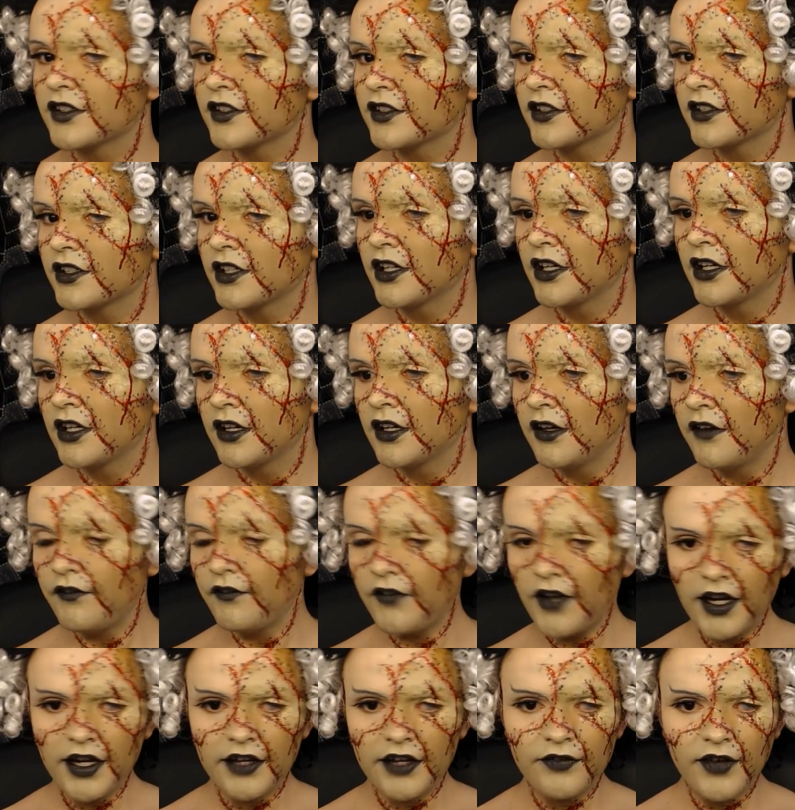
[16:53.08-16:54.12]
but
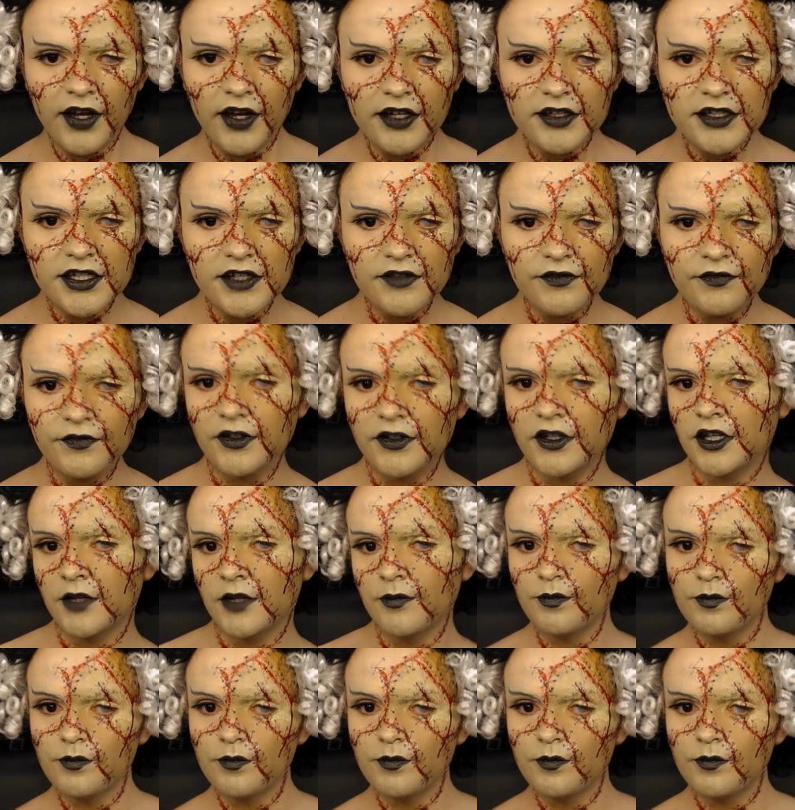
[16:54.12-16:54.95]
fairly effective.